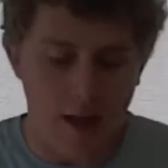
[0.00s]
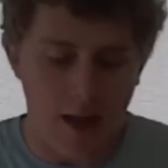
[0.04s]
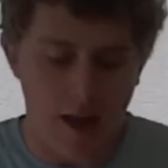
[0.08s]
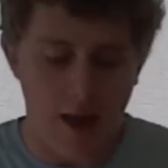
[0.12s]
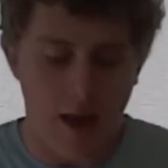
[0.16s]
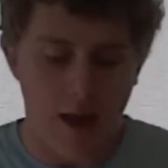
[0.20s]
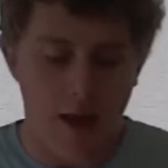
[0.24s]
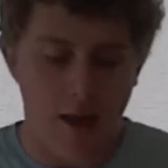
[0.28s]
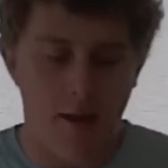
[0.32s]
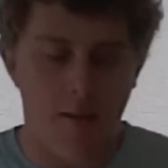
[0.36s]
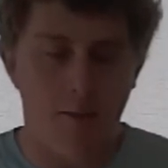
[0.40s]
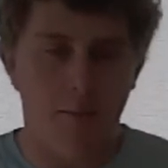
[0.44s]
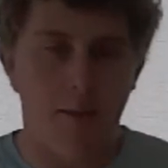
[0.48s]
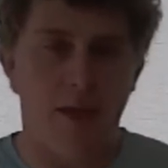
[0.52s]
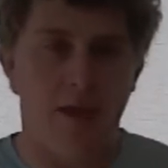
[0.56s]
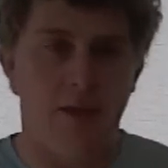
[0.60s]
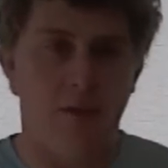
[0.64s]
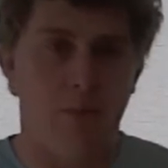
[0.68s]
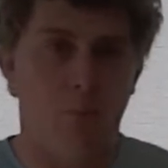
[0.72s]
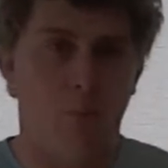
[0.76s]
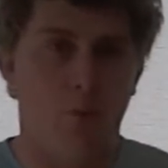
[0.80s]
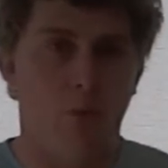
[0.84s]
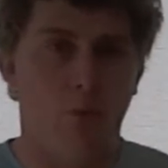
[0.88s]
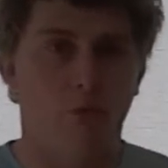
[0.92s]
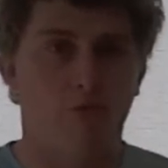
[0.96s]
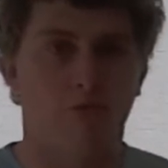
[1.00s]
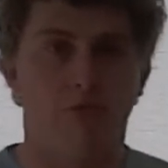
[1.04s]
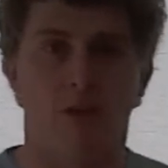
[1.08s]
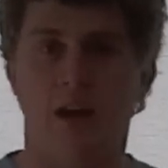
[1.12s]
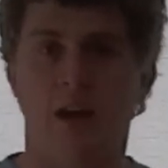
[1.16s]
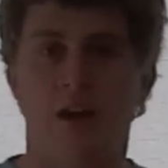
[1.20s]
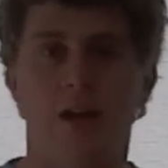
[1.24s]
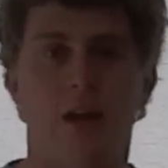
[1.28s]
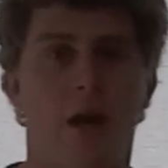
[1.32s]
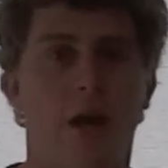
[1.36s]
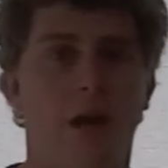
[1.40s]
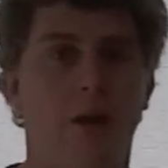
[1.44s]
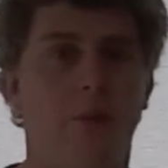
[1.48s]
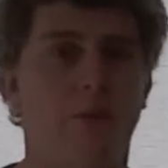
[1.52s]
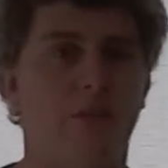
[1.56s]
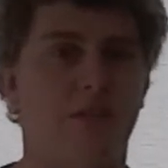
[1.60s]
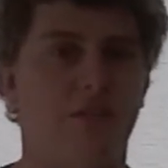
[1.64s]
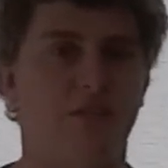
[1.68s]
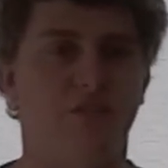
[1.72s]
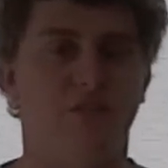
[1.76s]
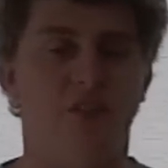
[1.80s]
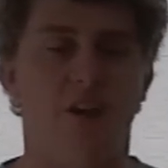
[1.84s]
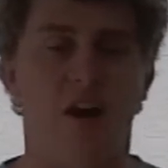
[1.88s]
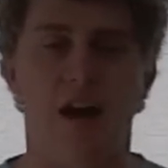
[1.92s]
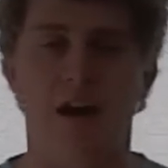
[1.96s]
And it will run
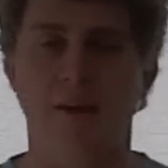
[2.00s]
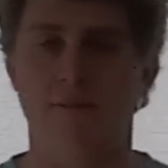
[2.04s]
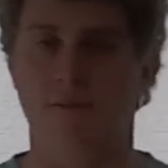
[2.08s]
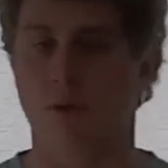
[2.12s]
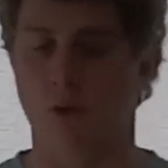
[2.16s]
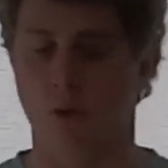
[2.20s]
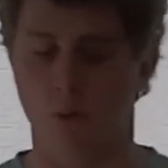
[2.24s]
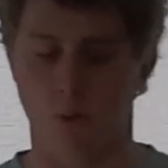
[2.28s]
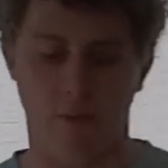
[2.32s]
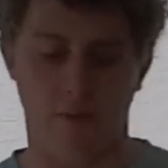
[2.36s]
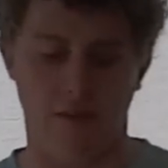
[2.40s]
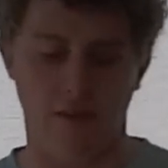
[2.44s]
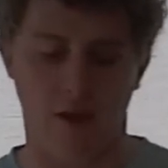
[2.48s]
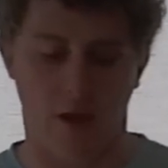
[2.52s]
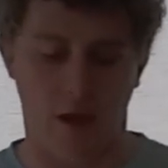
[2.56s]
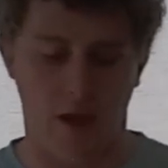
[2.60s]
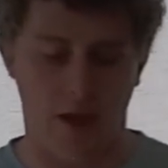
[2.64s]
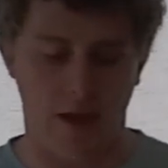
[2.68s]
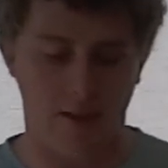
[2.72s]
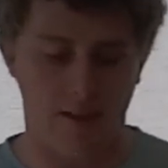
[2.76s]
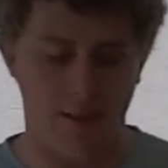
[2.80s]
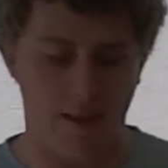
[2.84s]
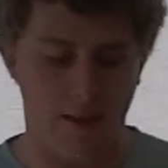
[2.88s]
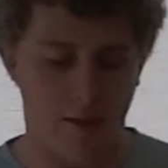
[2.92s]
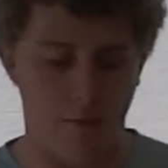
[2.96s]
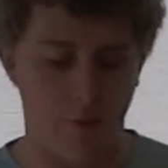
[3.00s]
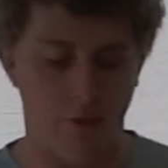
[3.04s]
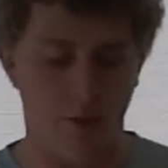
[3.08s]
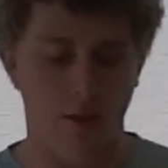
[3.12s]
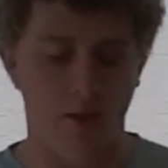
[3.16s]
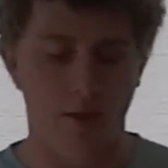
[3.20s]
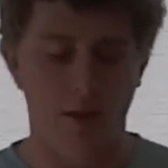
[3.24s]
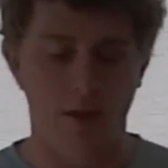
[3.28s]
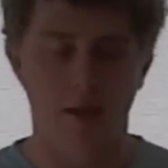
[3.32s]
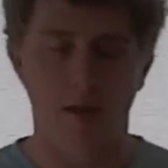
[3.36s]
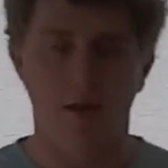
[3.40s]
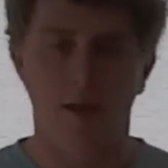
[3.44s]
iOS 5 along with the iCloud.